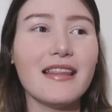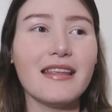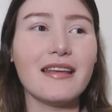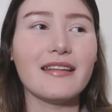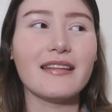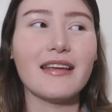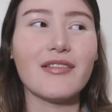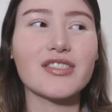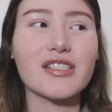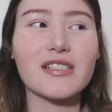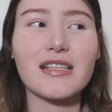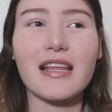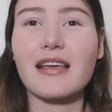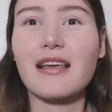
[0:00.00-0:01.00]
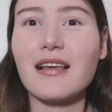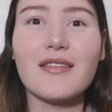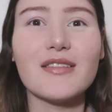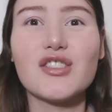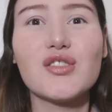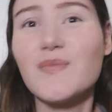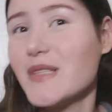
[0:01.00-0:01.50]
And then they were just
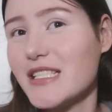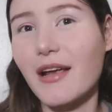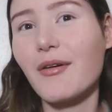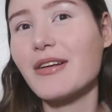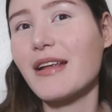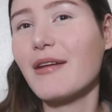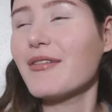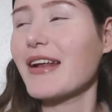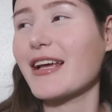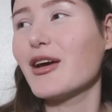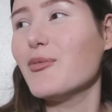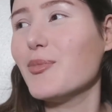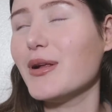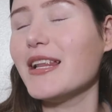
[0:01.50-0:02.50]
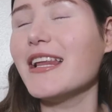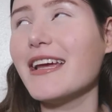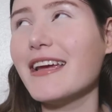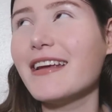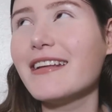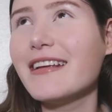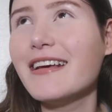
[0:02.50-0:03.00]
like, they would, they would like
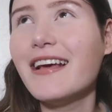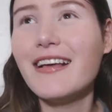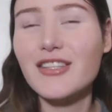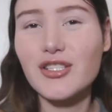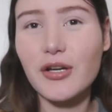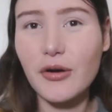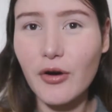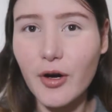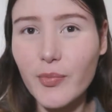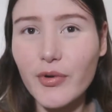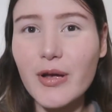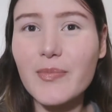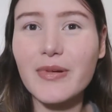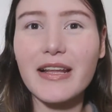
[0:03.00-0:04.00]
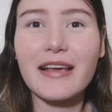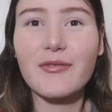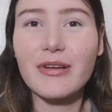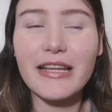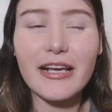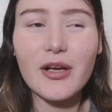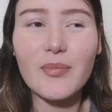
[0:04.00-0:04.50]
complain to corporate, but like
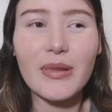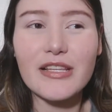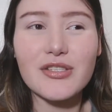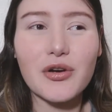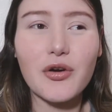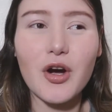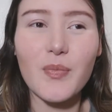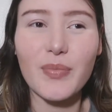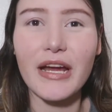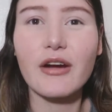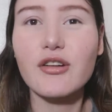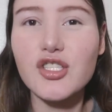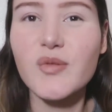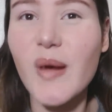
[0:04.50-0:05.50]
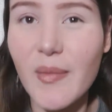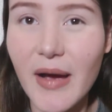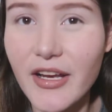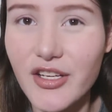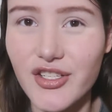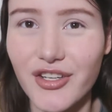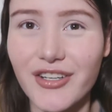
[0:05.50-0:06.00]
when they complain to corporate, it goes to my
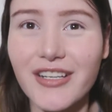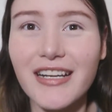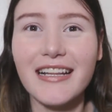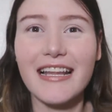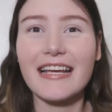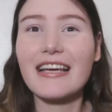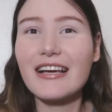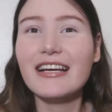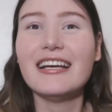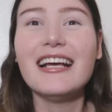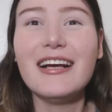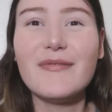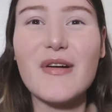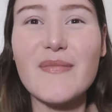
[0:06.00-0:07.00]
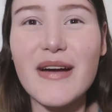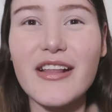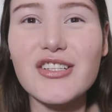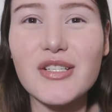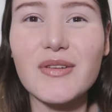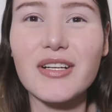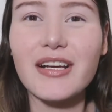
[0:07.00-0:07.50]
manager. Like my
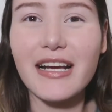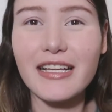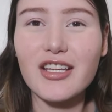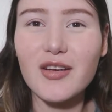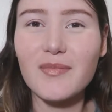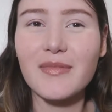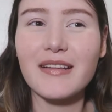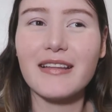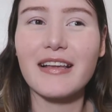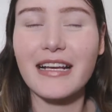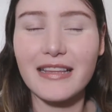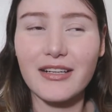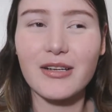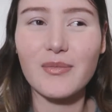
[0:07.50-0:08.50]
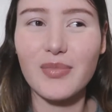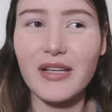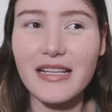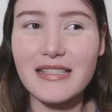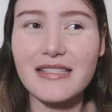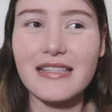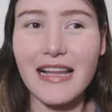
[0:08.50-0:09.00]
manager would look at them, look at the
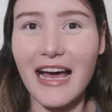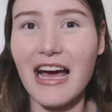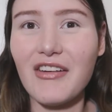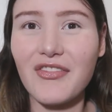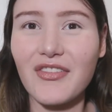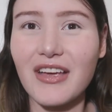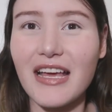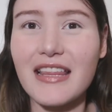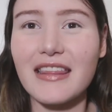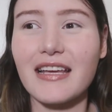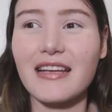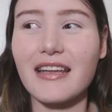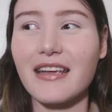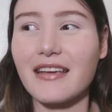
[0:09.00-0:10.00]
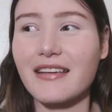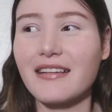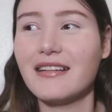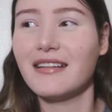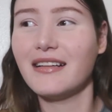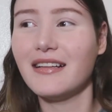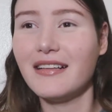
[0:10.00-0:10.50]
complaints, laugh, and then
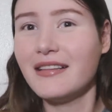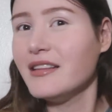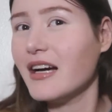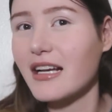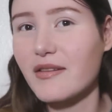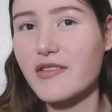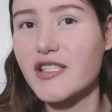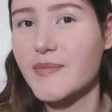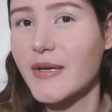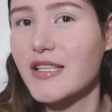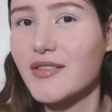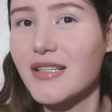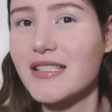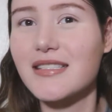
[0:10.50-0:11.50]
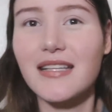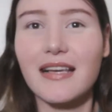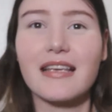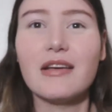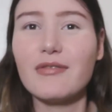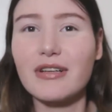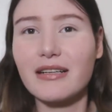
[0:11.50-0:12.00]
like not even speak to us.
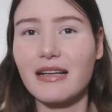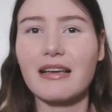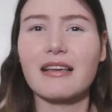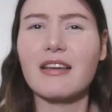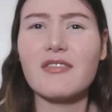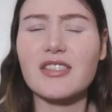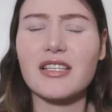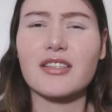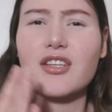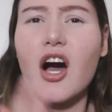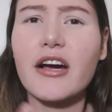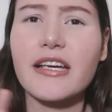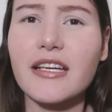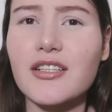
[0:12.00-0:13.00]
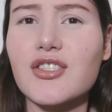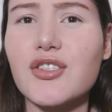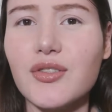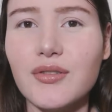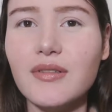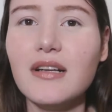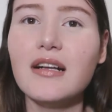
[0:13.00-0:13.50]
Like he wouldn't like give us a talking
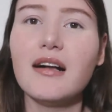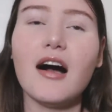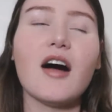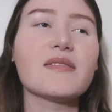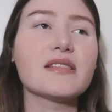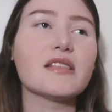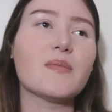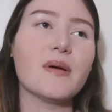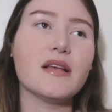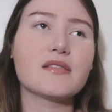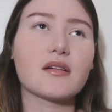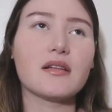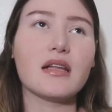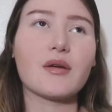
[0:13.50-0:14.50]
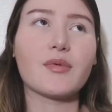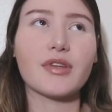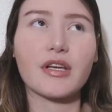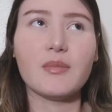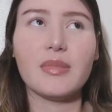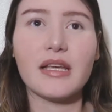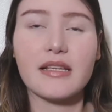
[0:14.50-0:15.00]
to. Obviously it depends on like what
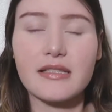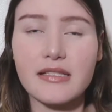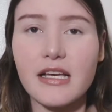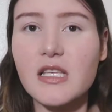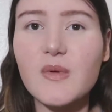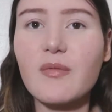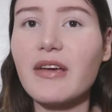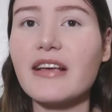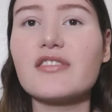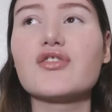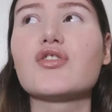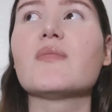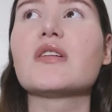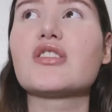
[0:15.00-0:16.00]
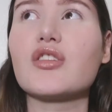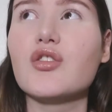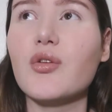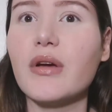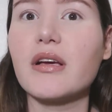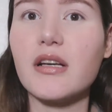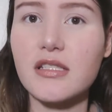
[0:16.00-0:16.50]
the complaint says, but we get so much
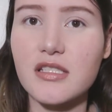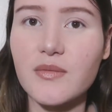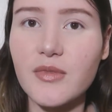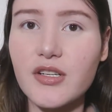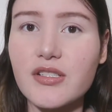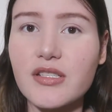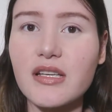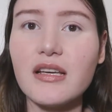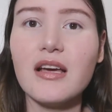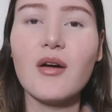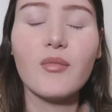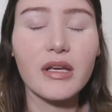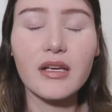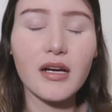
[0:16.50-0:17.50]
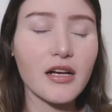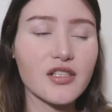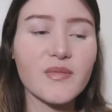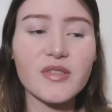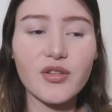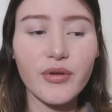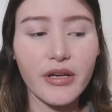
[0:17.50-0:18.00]
annoying customers. We got
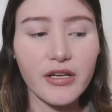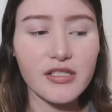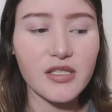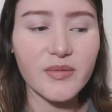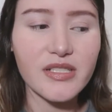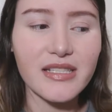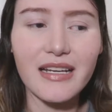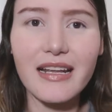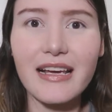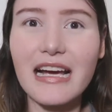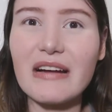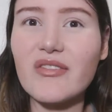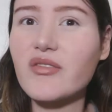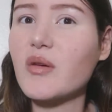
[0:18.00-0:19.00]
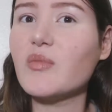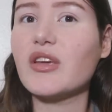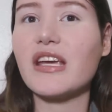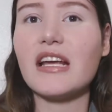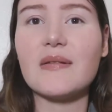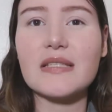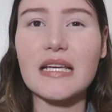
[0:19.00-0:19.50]
so much annoying customers that like half of them we
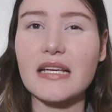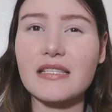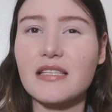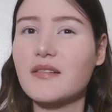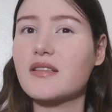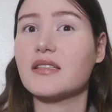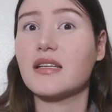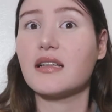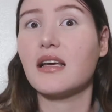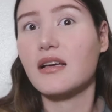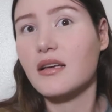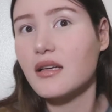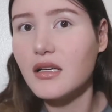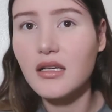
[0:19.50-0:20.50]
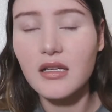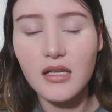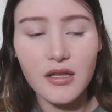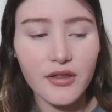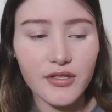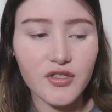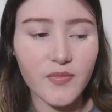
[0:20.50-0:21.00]
can't even take it seriously. Like
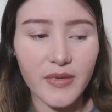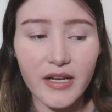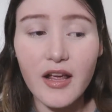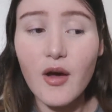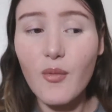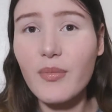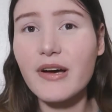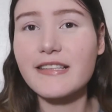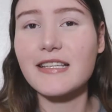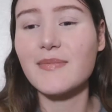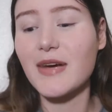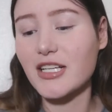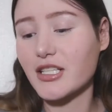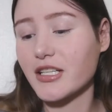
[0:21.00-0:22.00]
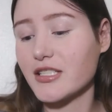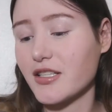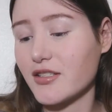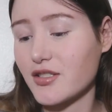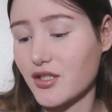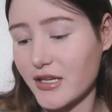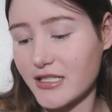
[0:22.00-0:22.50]
they're stupid. But I'm actually gonna
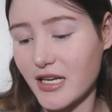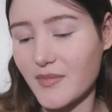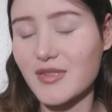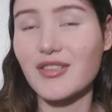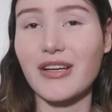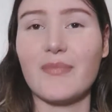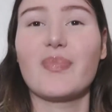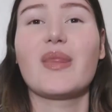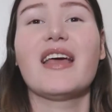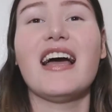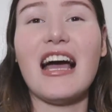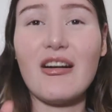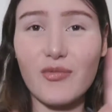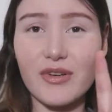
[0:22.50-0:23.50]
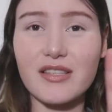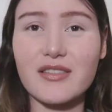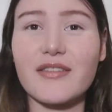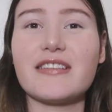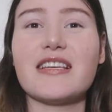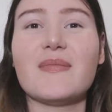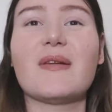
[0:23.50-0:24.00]
tell story times. Okay, I have one
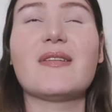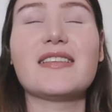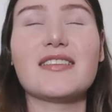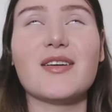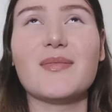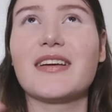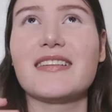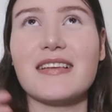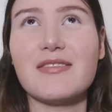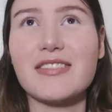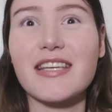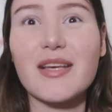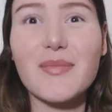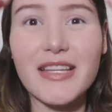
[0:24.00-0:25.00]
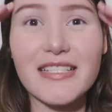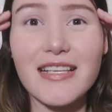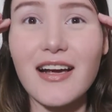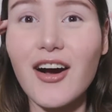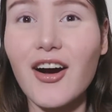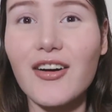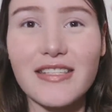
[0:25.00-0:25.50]
story time I want to tell because I was thinking about this
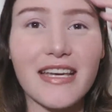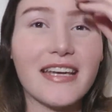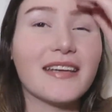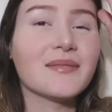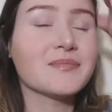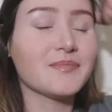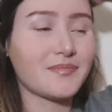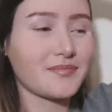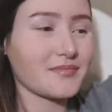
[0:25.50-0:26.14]
like all day.